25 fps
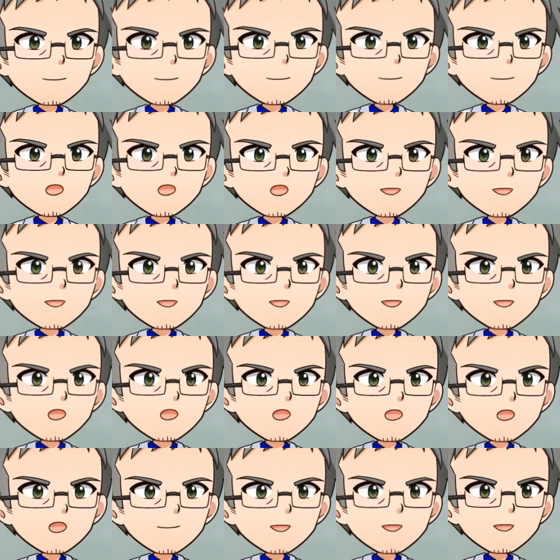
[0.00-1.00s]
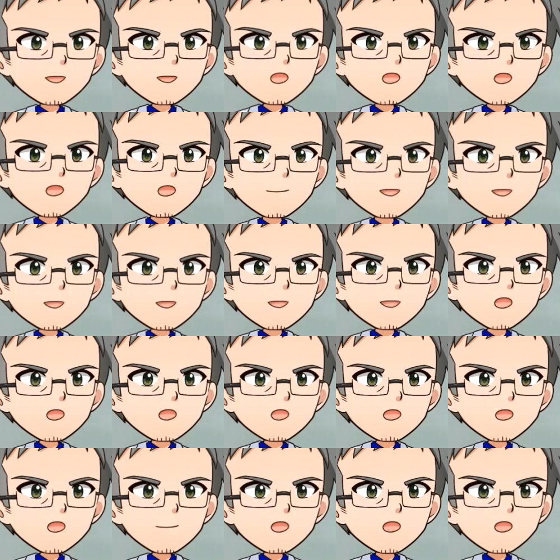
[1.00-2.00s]
Yes, it is, but
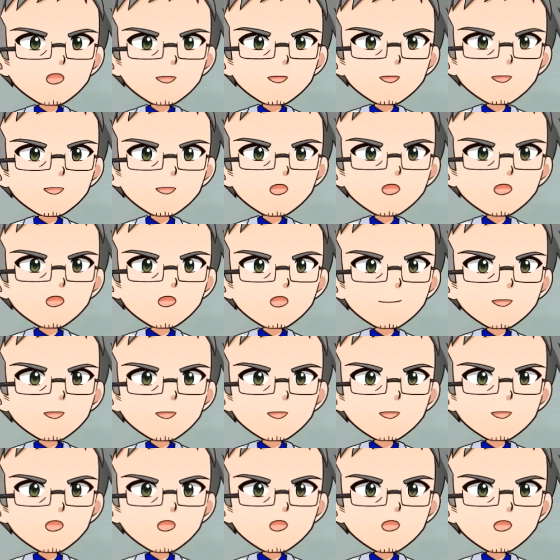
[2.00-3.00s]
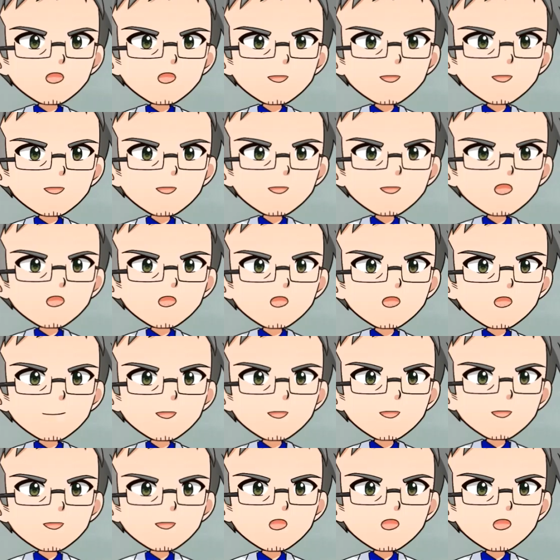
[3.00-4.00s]
the limit was reached. So,
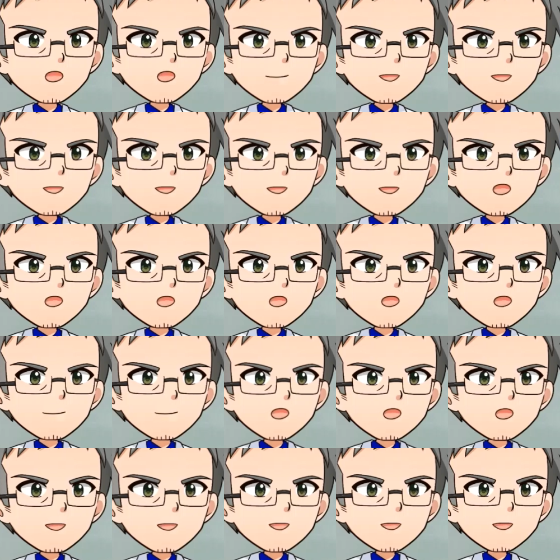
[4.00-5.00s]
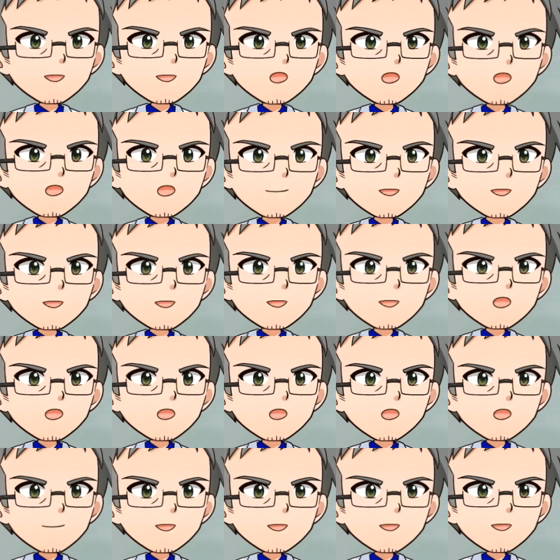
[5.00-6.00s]
instead of making the memory smaller,
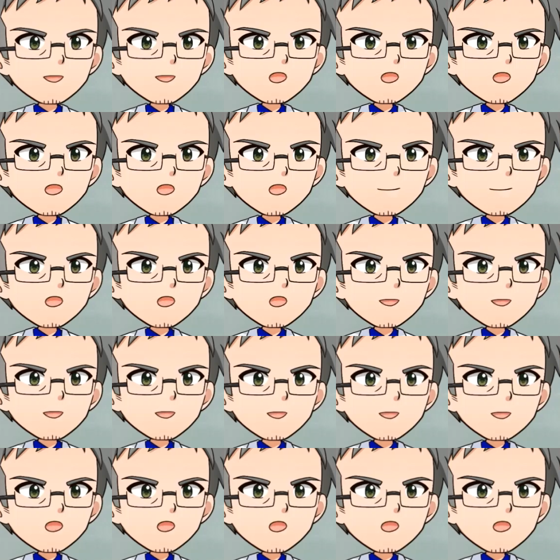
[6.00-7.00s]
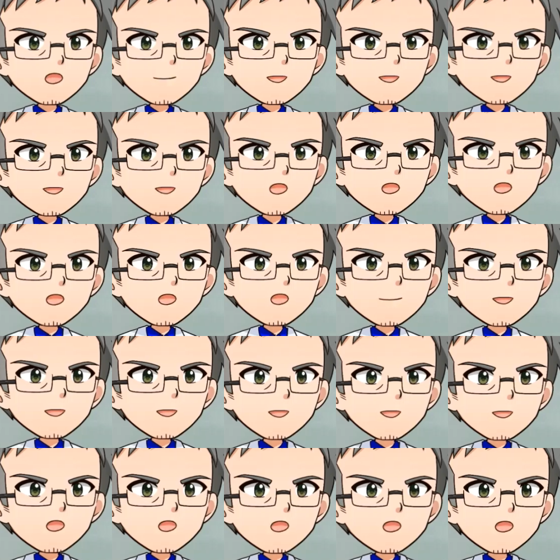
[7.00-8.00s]
the number is increasing by
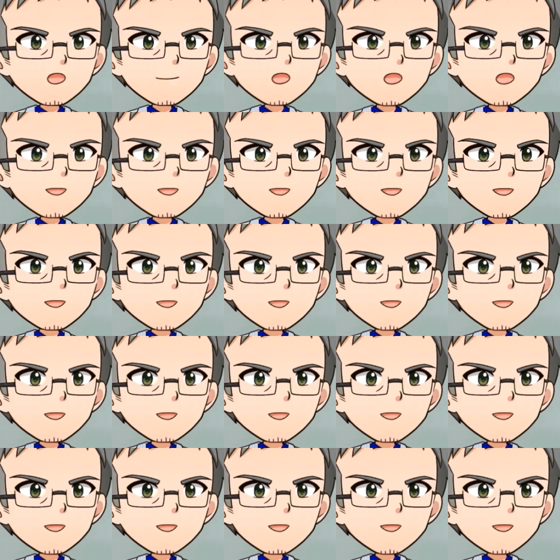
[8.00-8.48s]
stacking on top.